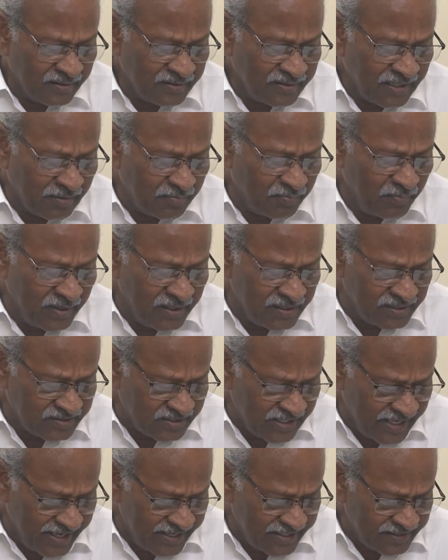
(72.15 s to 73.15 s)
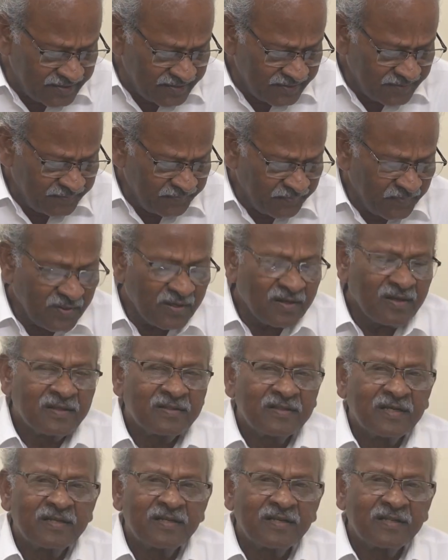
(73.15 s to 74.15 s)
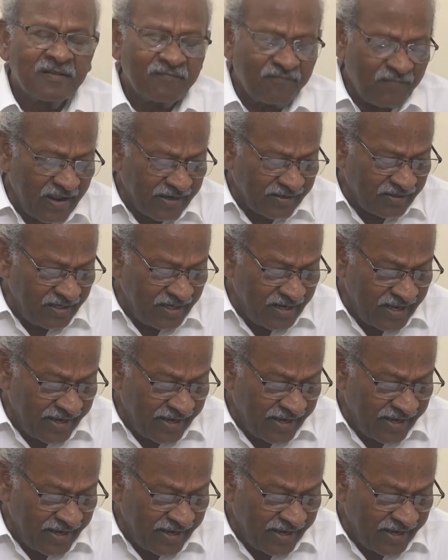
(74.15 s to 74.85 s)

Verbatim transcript: That bill says that in the Factory